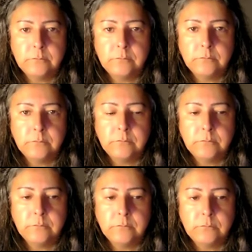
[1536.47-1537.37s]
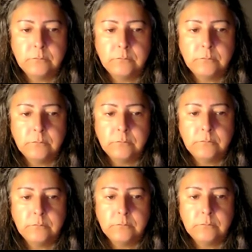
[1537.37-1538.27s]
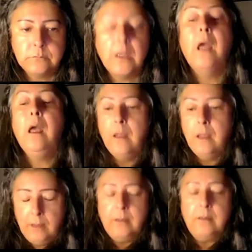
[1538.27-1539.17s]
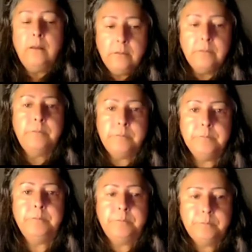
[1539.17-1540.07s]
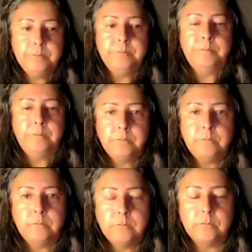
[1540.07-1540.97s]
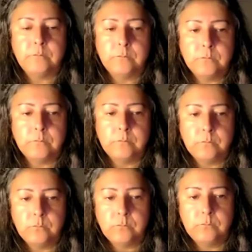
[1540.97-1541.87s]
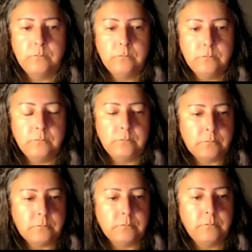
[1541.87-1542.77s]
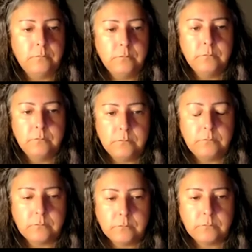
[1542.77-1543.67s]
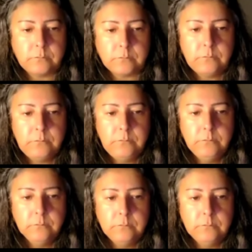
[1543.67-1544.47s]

The person shown says nothing.